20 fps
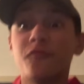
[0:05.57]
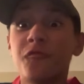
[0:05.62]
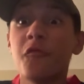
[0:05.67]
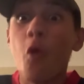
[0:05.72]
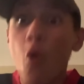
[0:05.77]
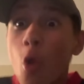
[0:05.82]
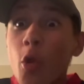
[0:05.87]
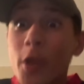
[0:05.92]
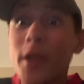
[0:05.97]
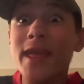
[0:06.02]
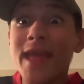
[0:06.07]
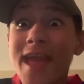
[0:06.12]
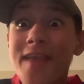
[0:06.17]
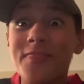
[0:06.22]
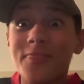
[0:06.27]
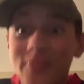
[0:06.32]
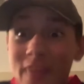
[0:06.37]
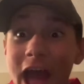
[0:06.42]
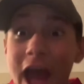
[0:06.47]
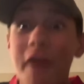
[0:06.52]

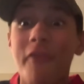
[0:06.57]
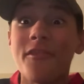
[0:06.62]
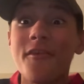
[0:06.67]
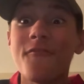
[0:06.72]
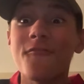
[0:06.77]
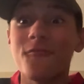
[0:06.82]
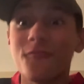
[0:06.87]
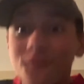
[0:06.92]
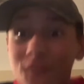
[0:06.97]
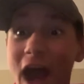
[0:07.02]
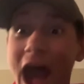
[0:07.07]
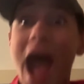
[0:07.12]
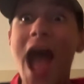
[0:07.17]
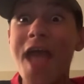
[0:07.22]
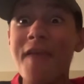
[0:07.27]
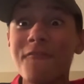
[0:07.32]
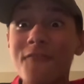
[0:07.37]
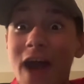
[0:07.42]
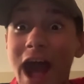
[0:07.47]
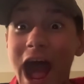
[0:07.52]

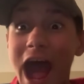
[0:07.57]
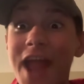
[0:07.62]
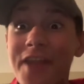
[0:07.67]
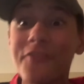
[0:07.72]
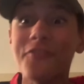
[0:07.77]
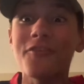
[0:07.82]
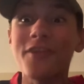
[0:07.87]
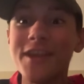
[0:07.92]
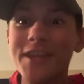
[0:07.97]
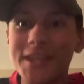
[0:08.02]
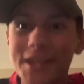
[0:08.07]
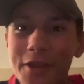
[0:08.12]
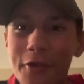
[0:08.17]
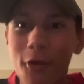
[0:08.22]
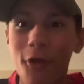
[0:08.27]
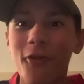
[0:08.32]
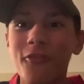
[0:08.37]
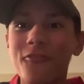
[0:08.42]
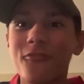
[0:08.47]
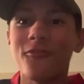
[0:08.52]

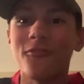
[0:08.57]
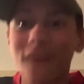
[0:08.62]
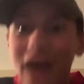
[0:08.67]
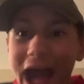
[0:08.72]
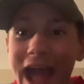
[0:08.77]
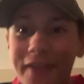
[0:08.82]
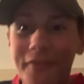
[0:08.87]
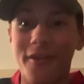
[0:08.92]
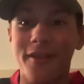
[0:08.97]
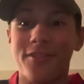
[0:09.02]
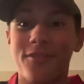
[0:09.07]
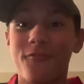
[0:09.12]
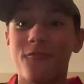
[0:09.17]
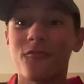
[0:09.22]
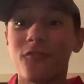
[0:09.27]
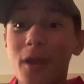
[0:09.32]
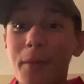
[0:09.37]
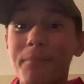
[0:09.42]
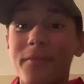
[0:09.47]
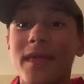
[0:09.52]
48,500-year-old virus
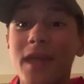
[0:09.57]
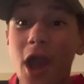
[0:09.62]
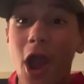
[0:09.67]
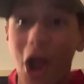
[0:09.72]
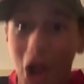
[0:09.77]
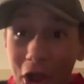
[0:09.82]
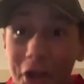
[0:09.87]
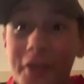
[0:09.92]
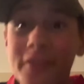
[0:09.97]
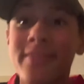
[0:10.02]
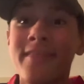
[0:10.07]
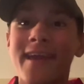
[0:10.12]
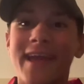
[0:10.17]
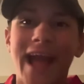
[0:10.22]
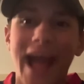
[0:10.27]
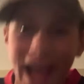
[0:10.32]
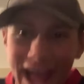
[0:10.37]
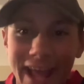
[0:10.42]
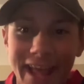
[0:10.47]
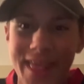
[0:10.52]
from the Arctic
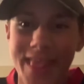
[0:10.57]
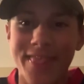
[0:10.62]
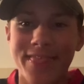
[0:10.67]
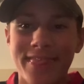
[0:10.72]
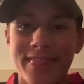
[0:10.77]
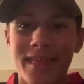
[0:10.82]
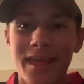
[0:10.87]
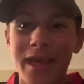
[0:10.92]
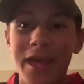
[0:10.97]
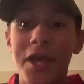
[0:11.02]
ice.